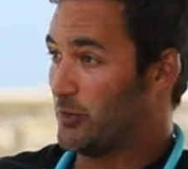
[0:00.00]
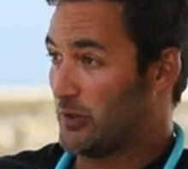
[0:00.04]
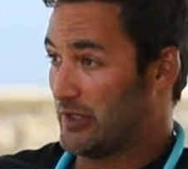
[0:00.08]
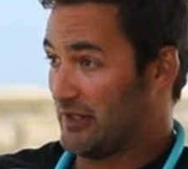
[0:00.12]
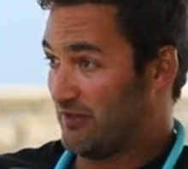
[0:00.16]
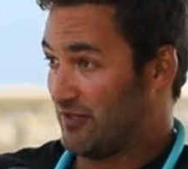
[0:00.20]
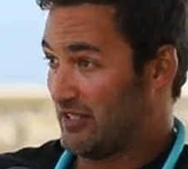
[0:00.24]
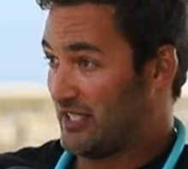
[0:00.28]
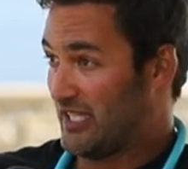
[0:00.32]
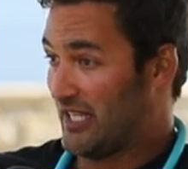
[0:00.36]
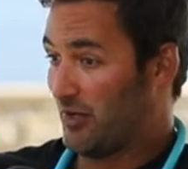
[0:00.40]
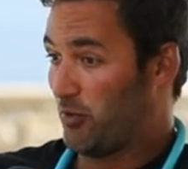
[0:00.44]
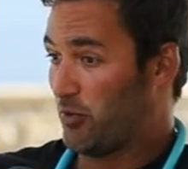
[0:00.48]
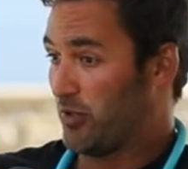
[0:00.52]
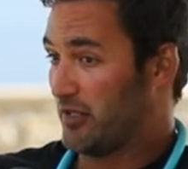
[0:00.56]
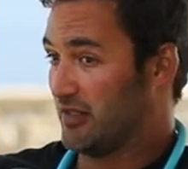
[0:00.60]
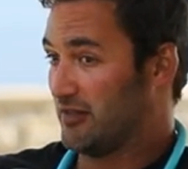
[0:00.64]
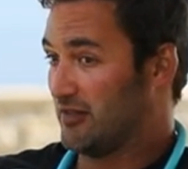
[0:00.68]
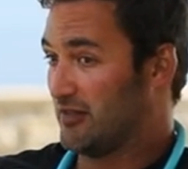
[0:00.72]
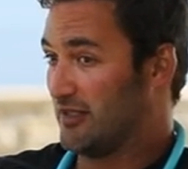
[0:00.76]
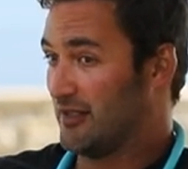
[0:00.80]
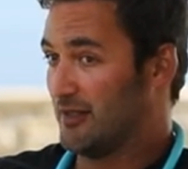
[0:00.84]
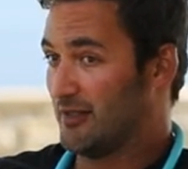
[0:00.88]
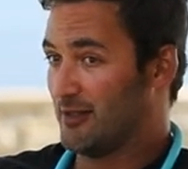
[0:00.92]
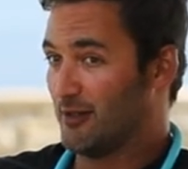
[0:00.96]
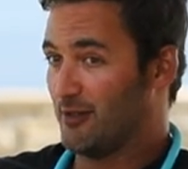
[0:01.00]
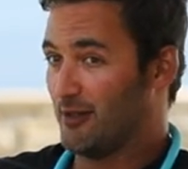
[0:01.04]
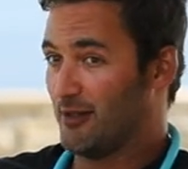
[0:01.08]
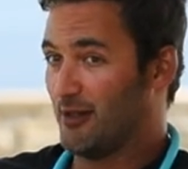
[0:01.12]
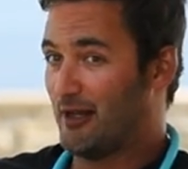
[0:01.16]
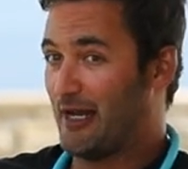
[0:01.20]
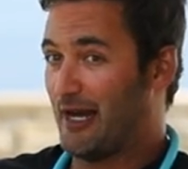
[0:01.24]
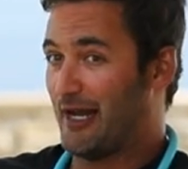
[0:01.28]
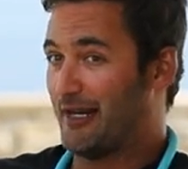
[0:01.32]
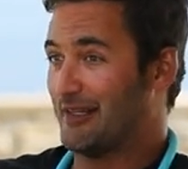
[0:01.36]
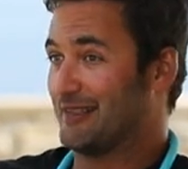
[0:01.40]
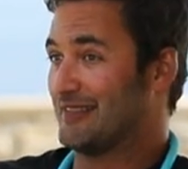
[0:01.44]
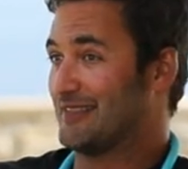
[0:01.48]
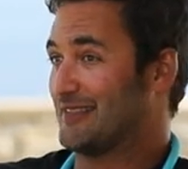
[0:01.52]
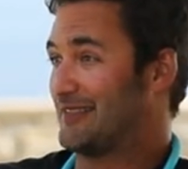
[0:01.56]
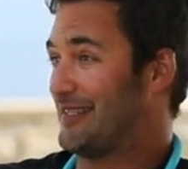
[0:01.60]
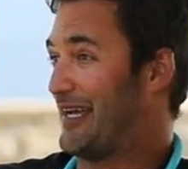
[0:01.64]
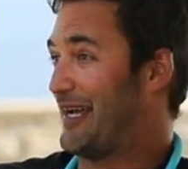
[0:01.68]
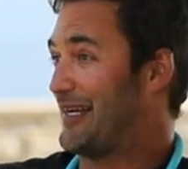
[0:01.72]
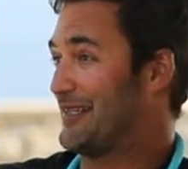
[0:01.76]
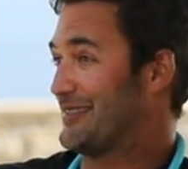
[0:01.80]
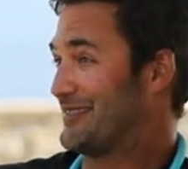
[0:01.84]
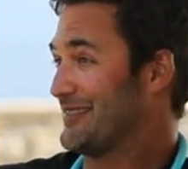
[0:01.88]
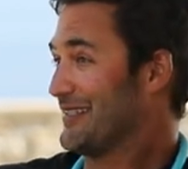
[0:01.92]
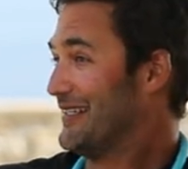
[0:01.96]
We've seen what it did to the United
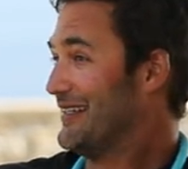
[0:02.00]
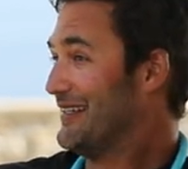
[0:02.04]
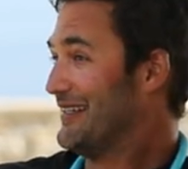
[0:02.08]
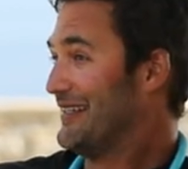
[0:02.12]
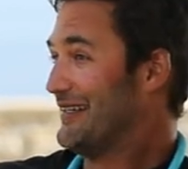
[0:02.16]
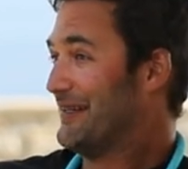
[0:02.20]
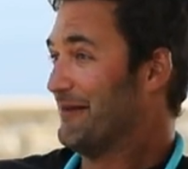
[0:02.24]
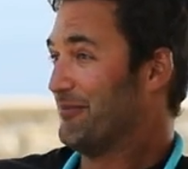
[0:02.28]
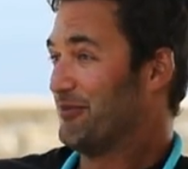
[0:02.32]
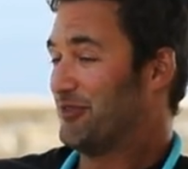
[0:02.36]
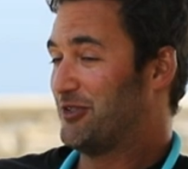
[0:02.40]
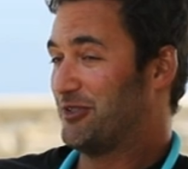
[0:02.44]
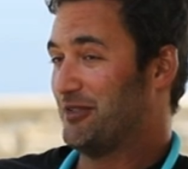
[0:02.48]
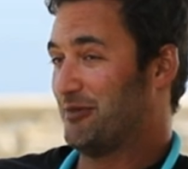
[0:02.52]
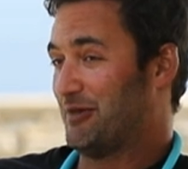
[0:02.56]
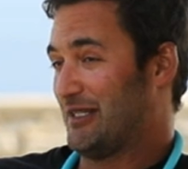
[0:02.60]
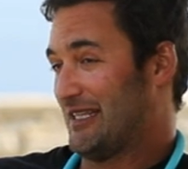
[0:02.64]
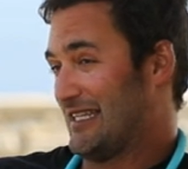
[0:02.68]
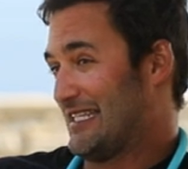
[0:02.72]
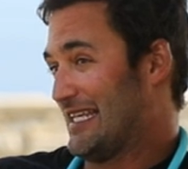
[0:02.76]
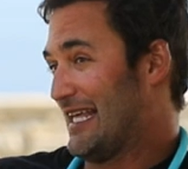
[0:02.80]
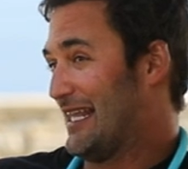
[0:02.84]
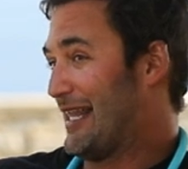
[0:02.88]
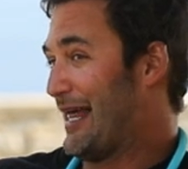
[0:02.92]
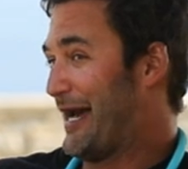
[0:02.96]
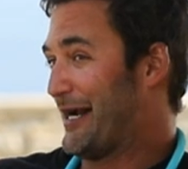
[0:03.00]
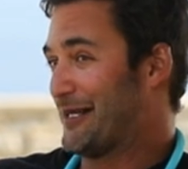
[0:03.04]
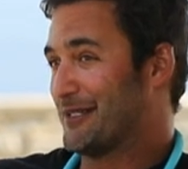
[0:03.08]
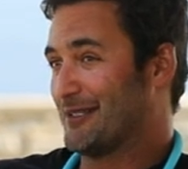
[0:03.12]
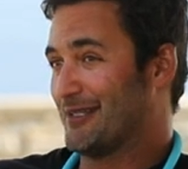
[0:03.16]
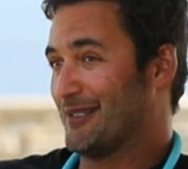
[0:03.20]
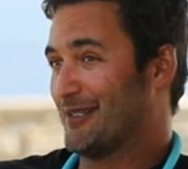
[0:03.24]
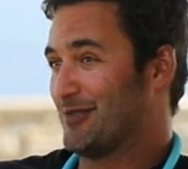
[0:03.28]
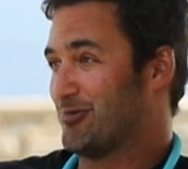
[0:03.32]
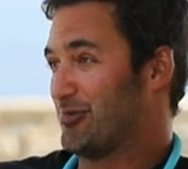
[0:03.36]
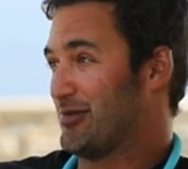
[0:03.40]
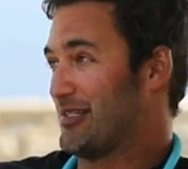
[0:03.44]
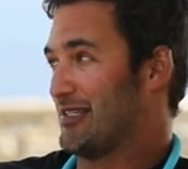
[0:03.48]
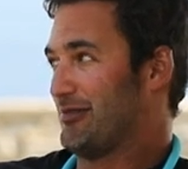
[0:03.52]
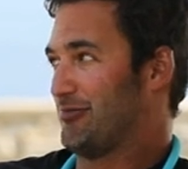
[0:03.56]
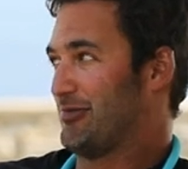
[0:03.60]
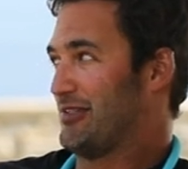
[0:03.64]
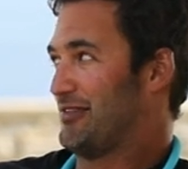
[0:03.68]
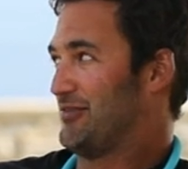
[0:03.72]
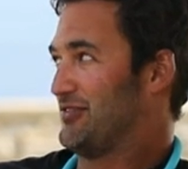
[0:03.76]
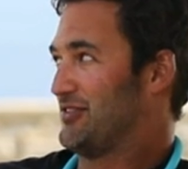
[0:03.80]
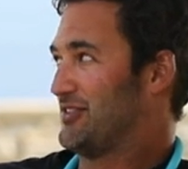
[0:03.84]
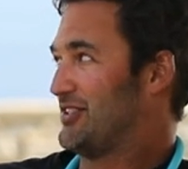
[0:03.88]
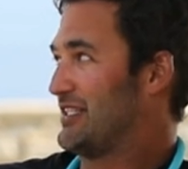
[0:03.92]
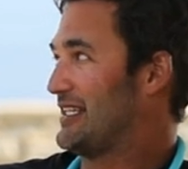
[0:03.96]
States in the elections. We
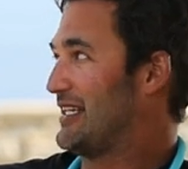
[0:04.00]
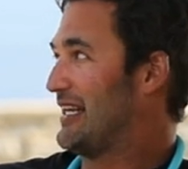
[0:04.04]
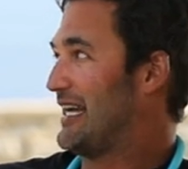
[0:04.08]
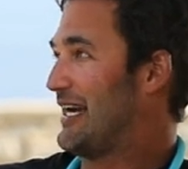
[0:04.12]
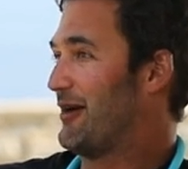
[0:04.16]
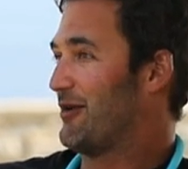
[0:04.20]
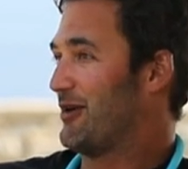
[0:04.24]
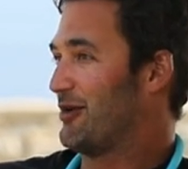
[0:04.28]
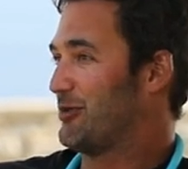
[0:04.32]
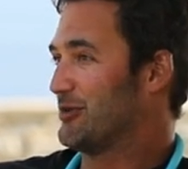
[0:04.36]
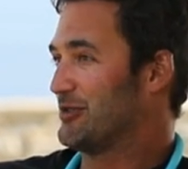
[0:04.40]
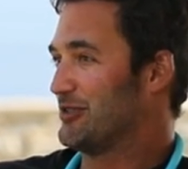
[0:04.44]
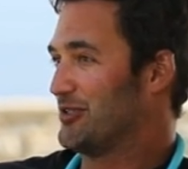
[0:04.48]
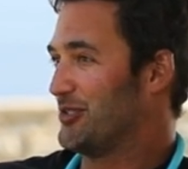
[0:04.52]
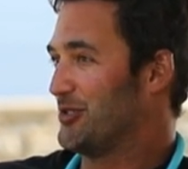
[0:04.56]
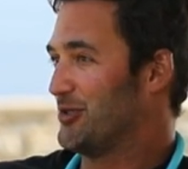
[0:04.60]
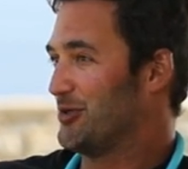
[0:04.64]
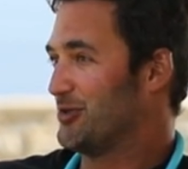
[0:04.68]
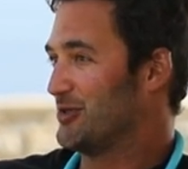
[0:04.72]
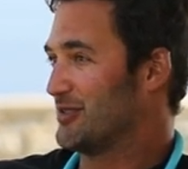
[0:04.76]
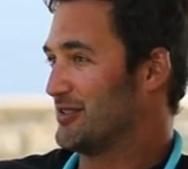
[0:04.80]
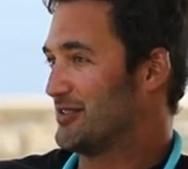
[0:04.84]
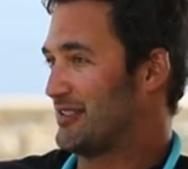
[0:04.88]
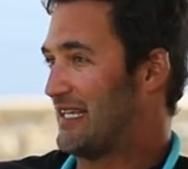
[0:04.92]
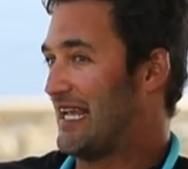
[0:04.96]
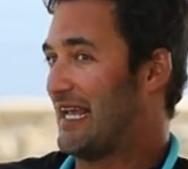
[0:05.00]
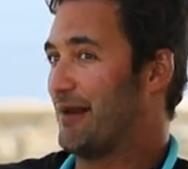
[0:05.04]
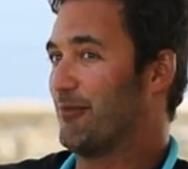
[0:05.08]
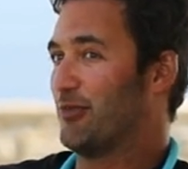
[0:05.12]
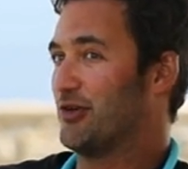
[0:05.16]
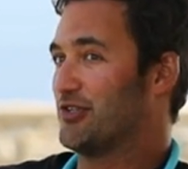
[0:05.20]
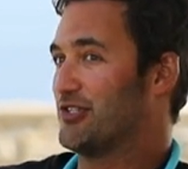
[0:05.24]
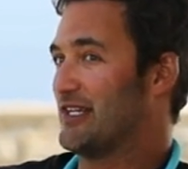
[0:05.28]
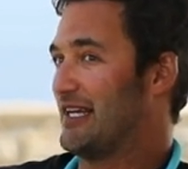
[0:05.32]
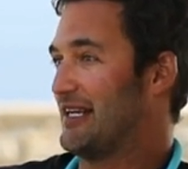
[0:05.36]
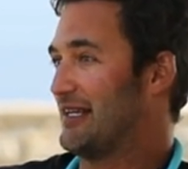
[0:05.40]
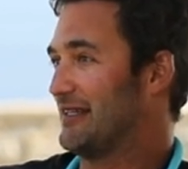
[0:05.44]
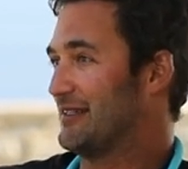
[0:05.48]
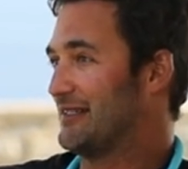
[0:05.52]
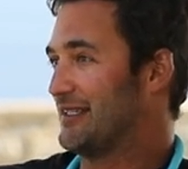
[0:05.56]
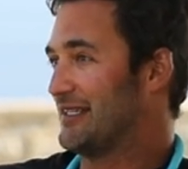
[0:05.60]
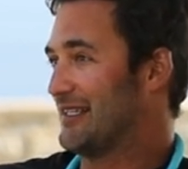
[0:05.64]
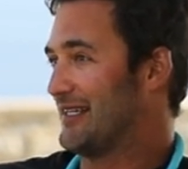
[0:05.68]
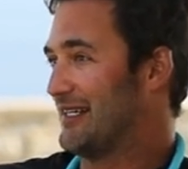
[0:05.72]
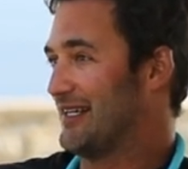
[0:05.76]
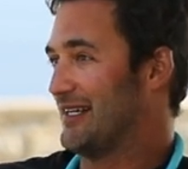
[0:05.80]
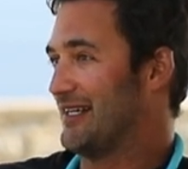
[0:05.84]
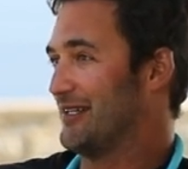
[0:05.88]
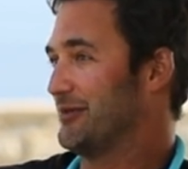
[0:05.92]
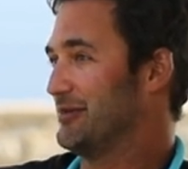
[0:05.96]
we've seen how it was used, Cambridge
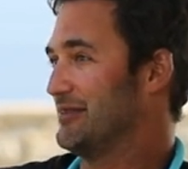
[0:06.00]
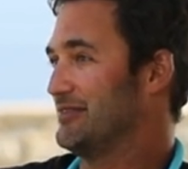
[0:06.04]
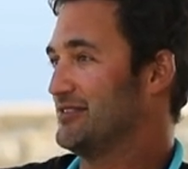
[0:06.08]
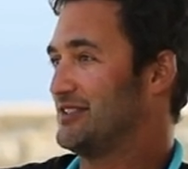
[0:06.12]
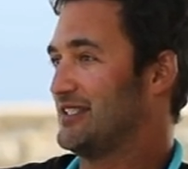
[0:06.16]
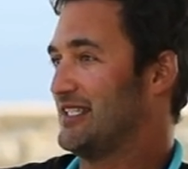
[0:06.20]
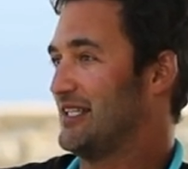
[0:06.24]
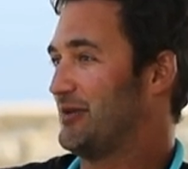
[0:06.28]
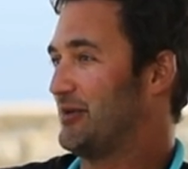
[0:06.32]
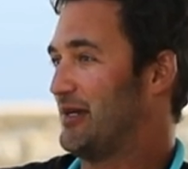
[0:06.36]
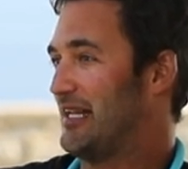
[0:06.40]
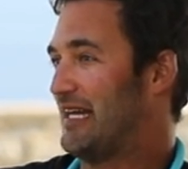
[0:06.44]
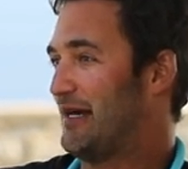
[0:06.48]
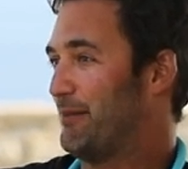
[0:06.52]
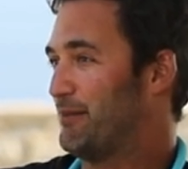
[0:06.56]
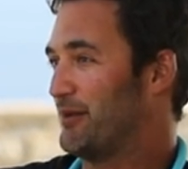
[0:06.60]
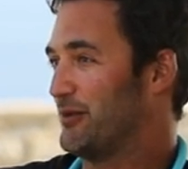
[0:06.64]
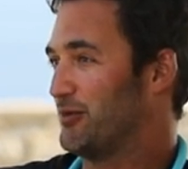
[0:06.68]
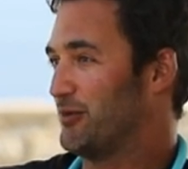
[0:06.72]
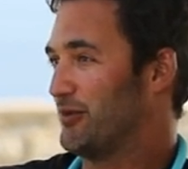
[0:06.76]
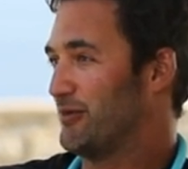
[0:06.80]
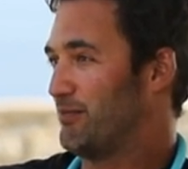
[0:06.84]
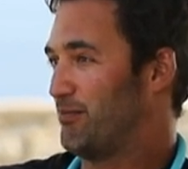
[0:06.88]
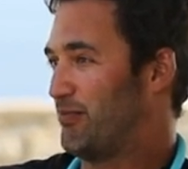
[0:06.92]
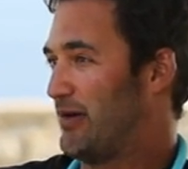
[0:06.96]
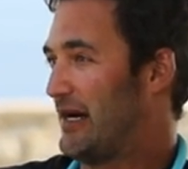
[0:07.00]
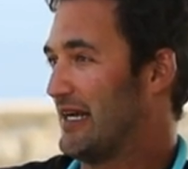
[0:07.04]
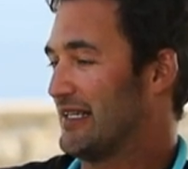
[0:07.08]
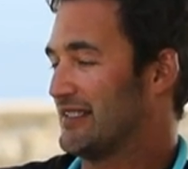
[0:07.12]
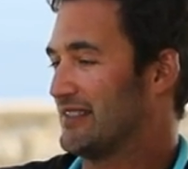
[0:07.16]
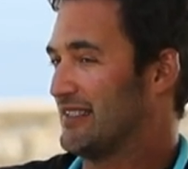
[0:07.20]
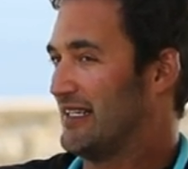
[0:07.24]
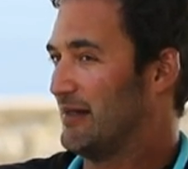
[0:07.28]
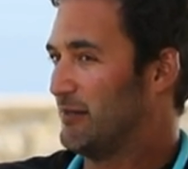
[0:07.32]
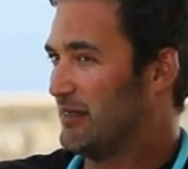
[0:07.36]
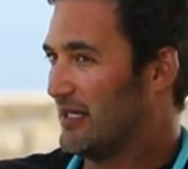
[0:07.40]
Analytica. We've seen what happened with Brexit.